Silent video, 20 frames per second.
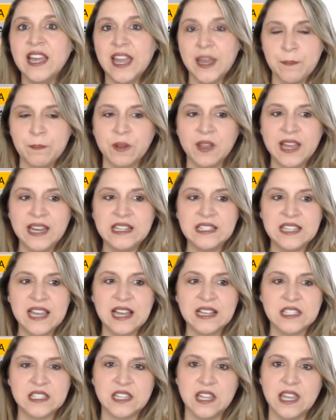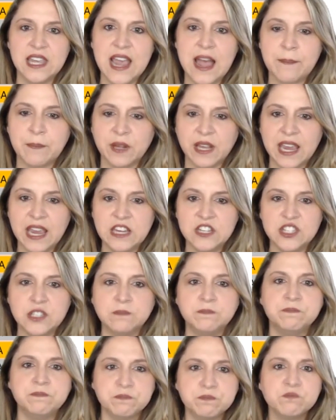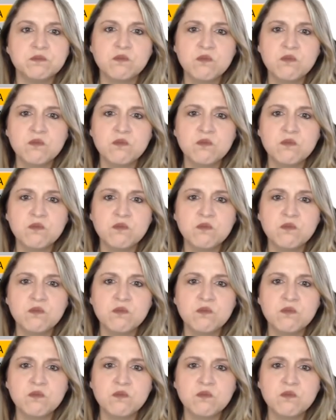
in plain text to the application.